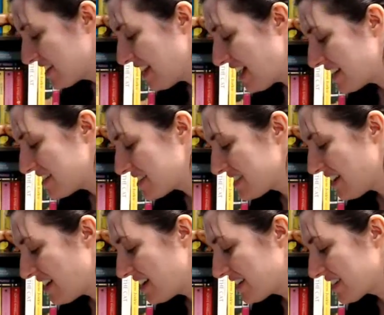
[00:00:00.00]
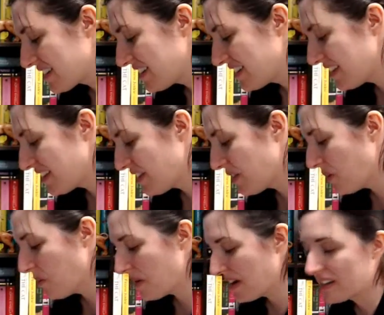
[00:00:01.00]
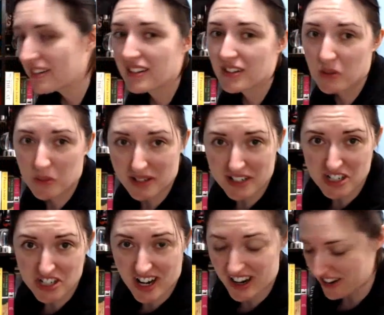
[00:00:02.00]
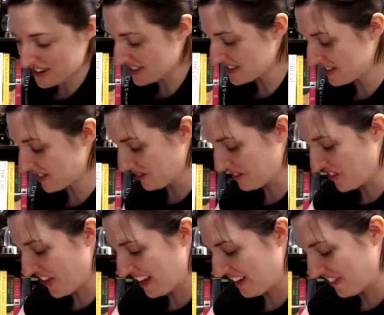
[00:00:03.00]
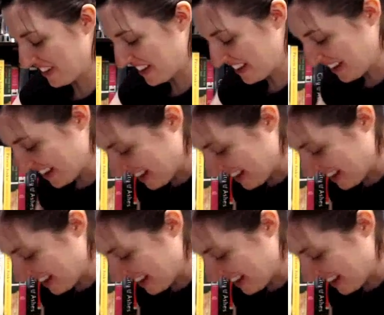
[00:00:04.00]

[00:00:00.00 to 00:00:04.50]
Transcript: that is not the one you want to share. So thankfully